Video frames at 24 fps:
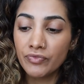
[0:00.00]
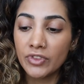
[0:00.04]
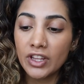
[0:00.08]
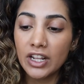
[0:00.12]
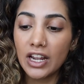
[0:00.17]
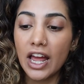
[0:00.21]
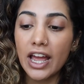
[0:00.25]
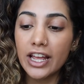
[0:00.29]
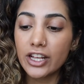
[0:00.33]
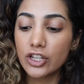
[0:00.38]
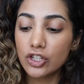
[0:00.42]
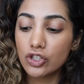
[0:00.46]

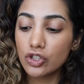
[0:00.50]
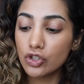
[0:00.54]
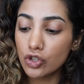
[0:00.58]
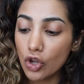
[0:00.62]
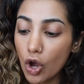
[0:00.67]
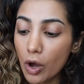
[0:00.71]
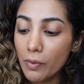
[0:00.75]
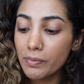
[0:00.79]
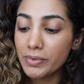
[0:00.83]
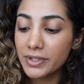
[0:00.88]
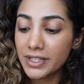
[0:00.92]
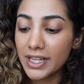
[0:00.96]
like,
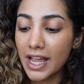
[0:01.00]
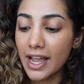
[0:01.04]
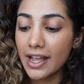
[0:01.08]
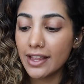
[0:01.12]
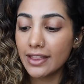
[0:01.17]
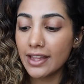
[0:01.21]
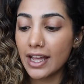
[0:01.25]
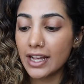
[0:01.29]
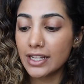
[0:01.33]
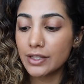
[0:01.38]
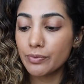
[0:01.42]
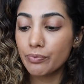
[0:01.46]
stop saying
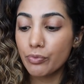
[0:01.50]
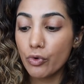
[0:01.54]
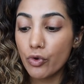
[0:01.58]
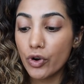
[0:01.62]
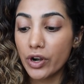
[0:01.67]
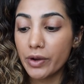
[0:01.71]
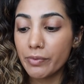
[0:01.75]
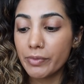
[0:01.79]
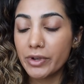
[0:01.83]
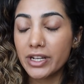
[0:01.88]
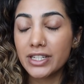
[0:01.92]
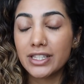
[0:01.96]
that it's
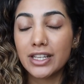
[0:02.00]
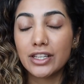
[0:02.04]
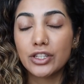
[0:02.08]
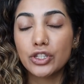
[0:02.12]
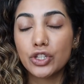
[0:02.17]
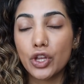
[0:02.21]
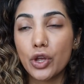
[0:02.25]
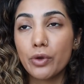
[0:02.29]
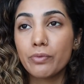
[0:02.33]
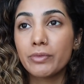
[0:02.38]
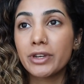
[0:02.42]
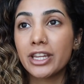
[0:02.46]
boring, because there's
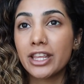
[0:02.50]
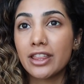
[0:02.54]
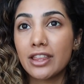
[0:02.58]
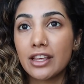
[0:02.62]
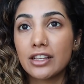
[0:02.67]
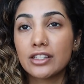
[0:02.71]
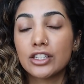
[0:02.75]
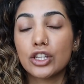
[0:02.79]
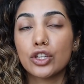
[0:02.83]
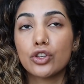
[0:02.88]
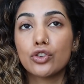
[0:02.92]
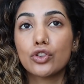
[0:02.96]
so many
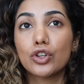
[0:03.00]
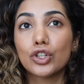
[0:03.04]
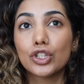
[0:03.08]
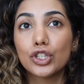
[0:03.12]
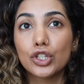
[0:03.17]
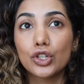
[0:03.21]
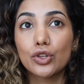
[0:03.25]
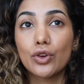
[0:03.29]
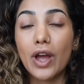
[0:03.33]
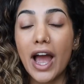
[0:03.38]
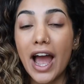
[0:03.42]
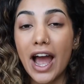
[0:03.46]
things that you could
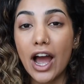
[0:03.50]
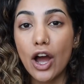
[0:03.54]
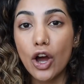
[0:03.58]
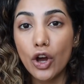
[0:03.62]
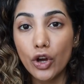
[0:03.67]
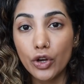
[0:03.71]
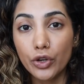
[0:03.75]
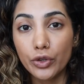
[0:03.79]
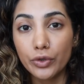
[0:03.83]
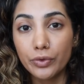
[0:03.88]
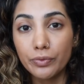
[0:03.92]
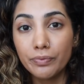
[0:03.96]
do at
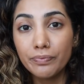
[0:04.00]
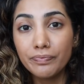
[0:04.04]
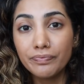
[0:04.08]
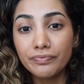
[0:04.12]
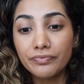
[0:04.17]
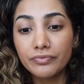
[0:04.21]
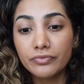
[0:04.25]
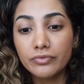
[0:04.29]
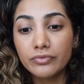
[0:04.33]
home,